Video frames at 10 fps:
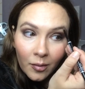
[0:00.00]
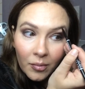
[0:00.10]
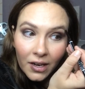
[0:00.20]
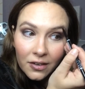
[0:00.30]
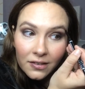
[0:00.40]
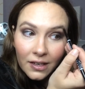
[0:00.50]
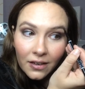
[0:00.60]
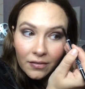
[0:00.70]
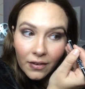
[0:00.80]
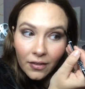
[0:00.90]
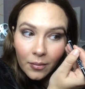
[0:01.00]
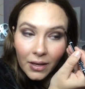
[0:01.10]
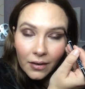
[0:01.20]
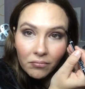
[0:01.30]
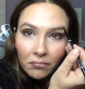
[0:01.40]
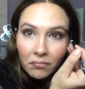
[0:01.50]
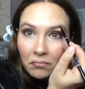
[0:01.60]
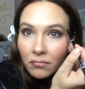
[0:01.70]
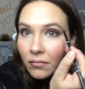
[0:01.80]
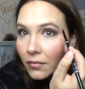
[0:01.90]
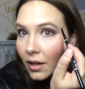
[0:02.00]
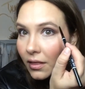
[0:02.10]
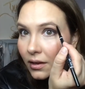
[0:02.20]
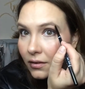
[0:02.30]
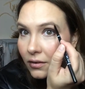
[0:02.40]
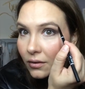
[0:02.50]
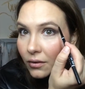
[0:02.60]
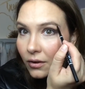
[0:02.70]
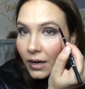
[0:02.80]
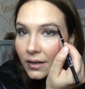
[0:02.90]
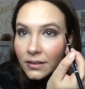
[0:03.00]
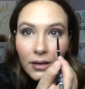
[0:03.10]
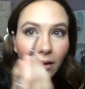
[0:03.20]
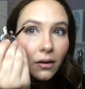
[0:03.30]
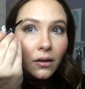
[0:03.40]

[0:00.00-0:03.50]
But I just kind of fill them in. Nothing too crazy.